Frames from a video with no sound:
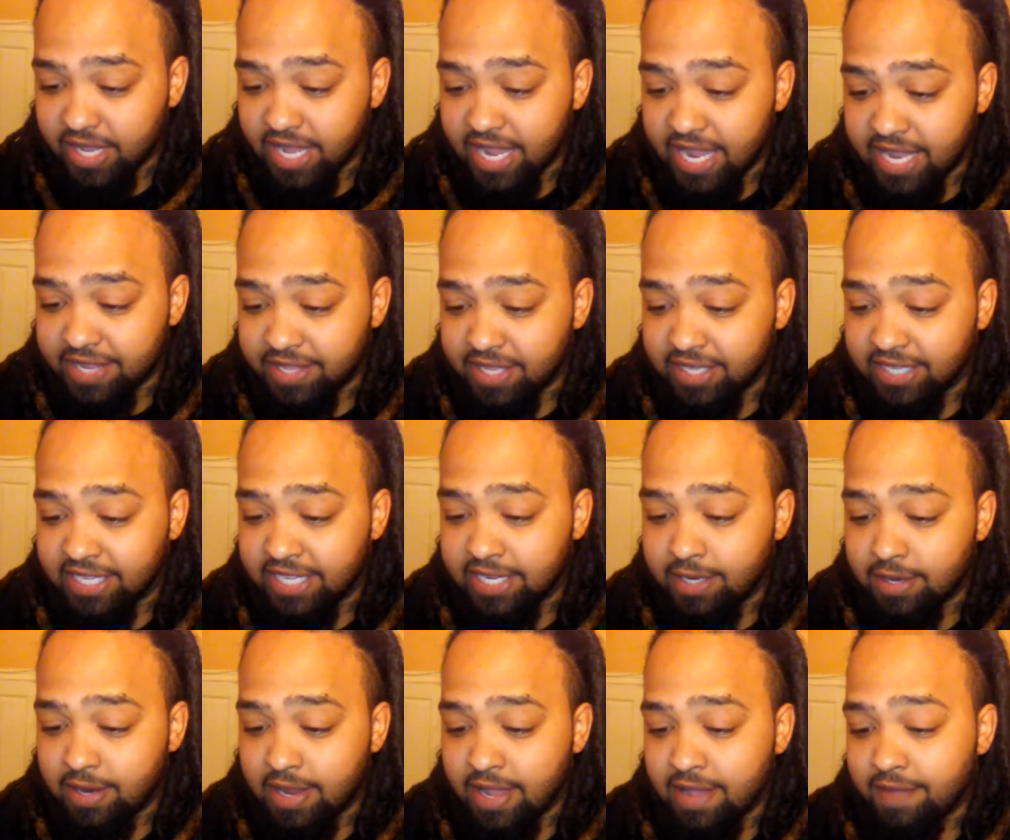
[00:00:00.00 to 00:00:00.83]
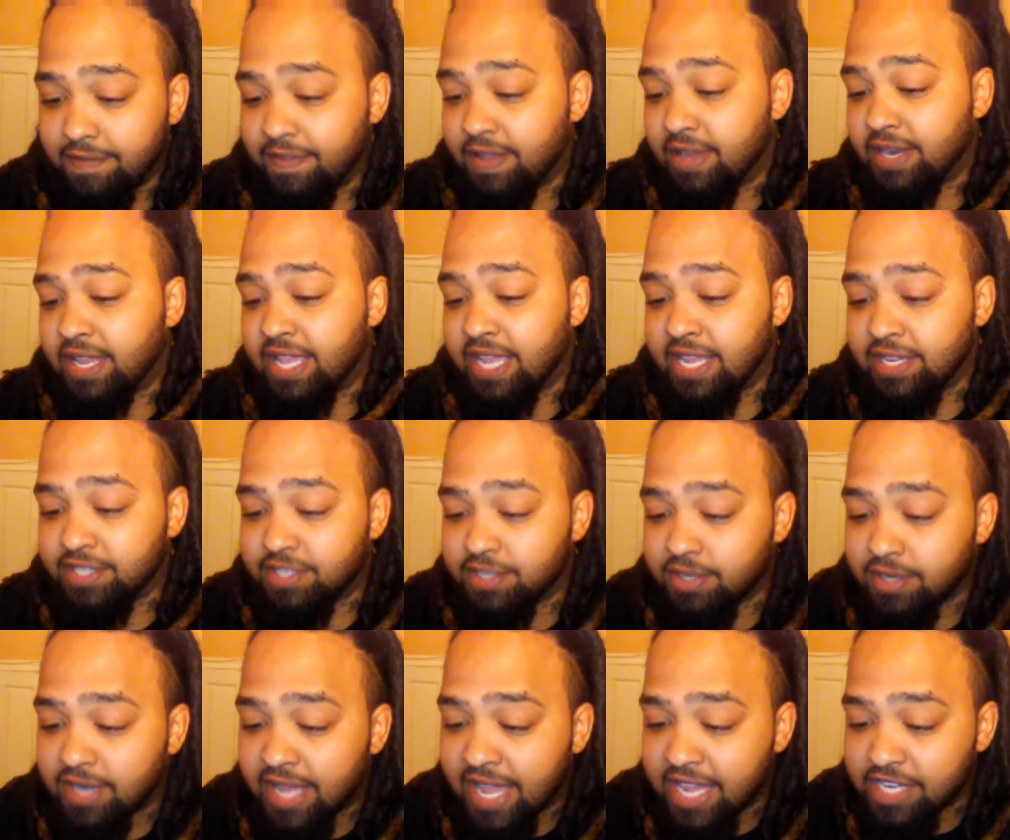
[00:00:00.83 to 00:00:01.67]
and the leader of an
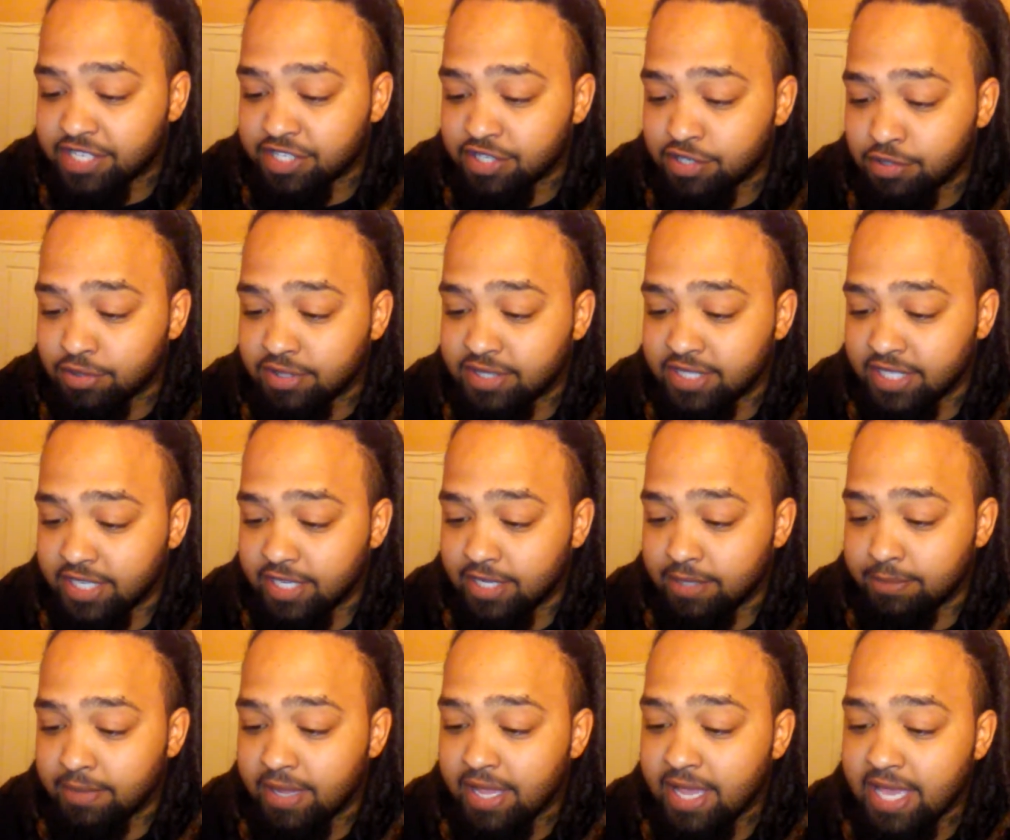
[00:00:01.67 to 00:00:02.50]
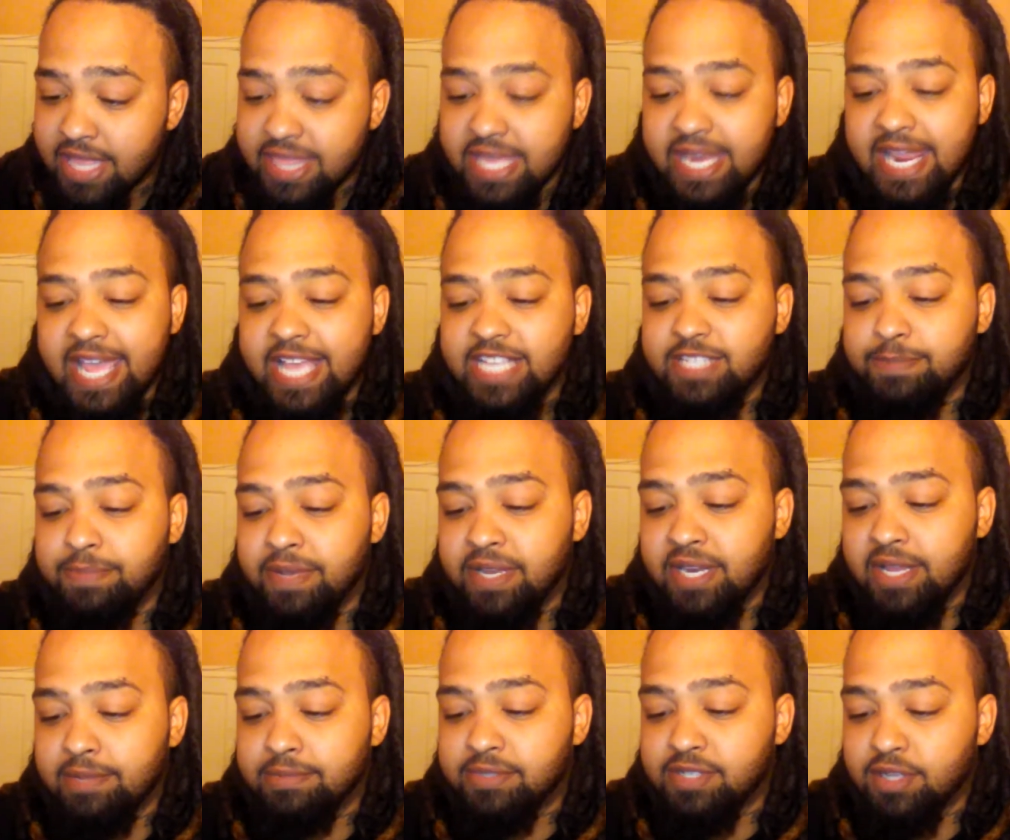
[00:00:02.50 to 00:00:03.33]
international team that has
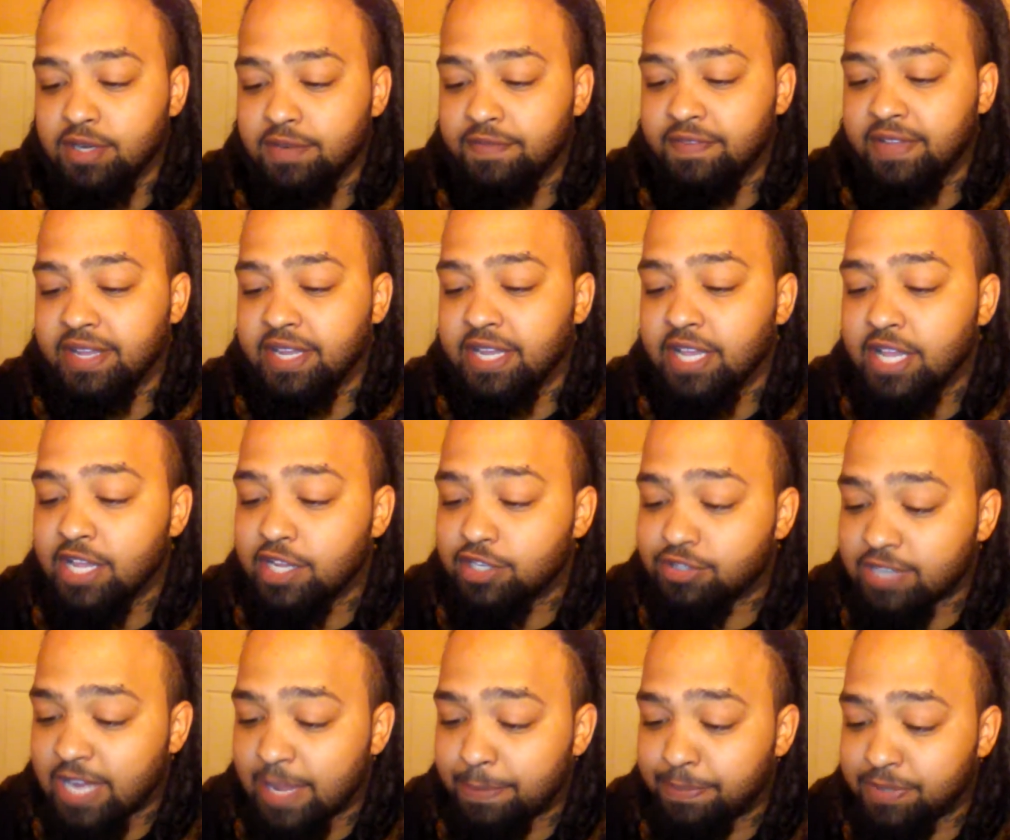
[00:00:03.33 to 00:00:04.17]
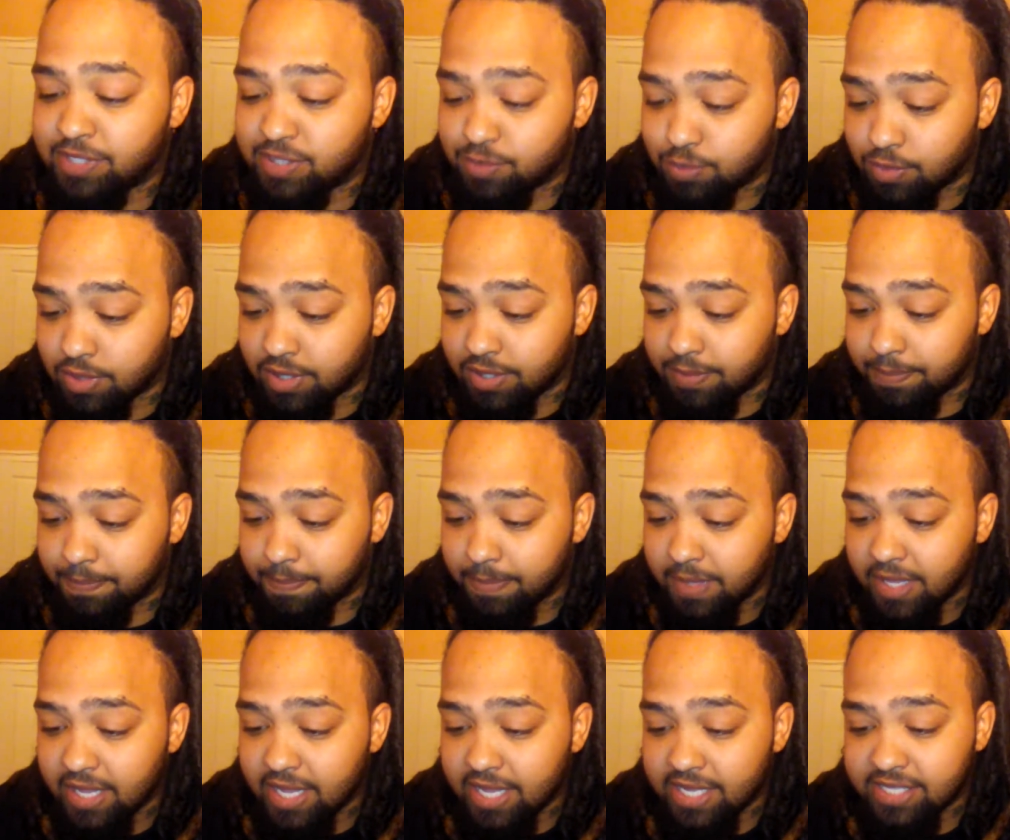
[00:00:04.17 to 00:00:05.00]
been observing TRAPPIST-1,
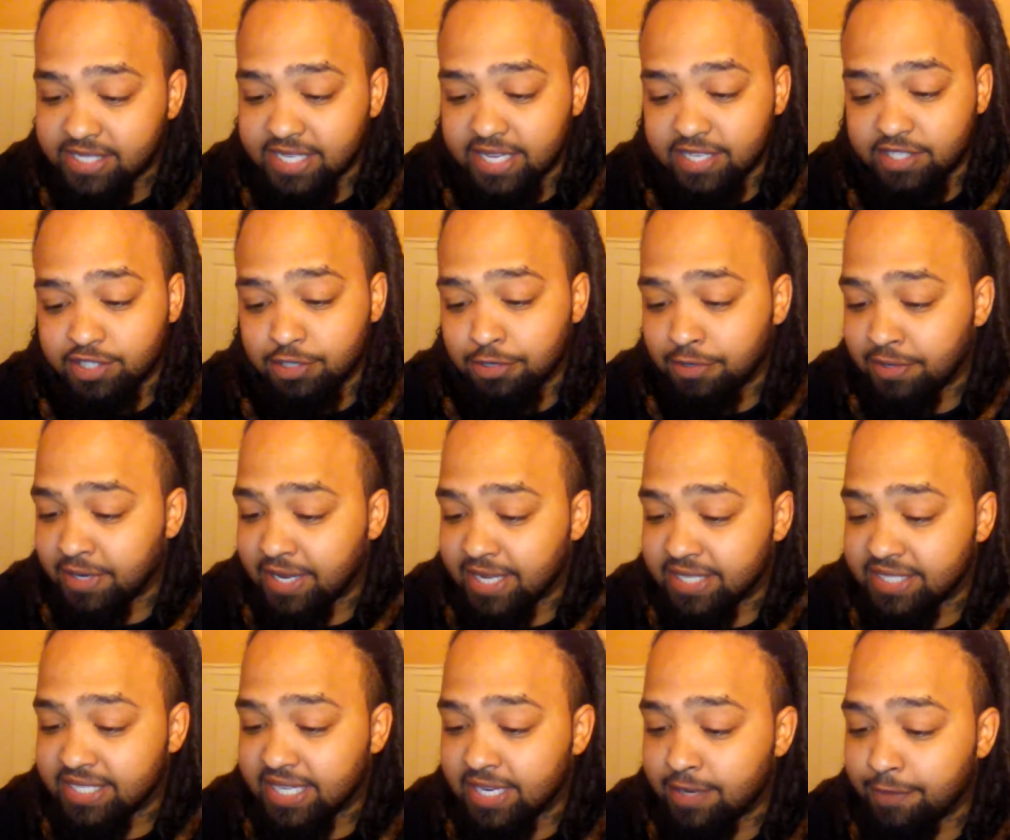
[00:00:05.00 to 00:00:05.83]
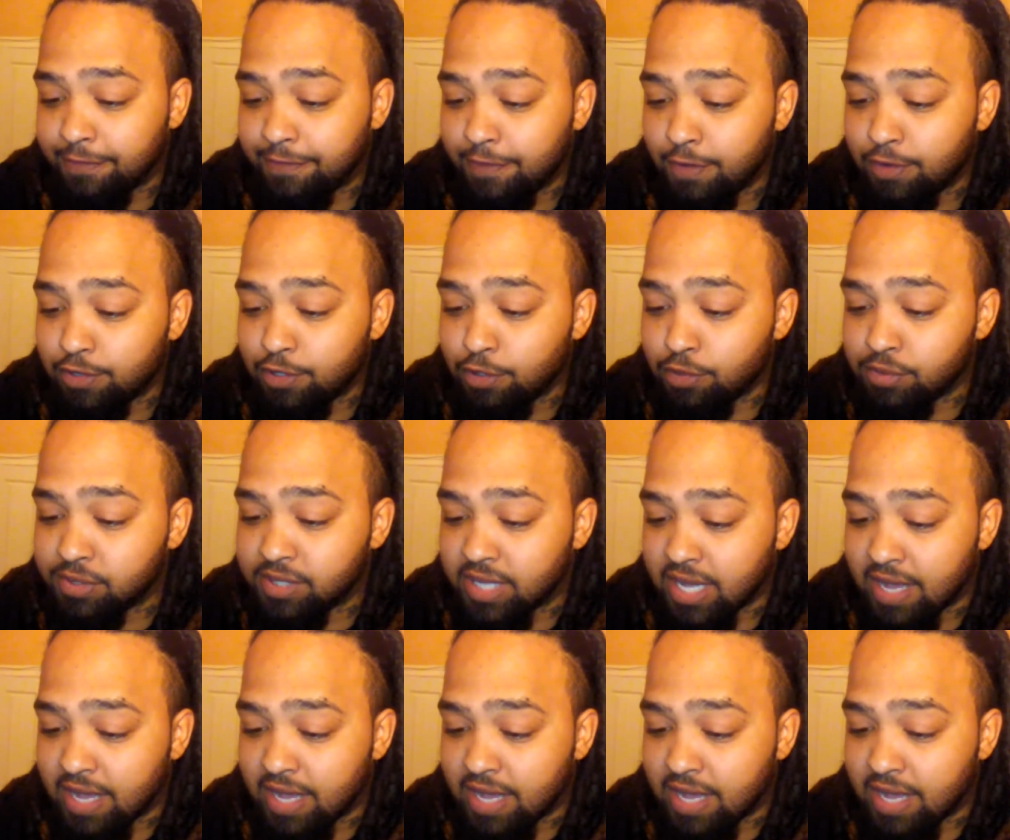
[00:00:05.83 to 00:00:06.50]
said during a telephone news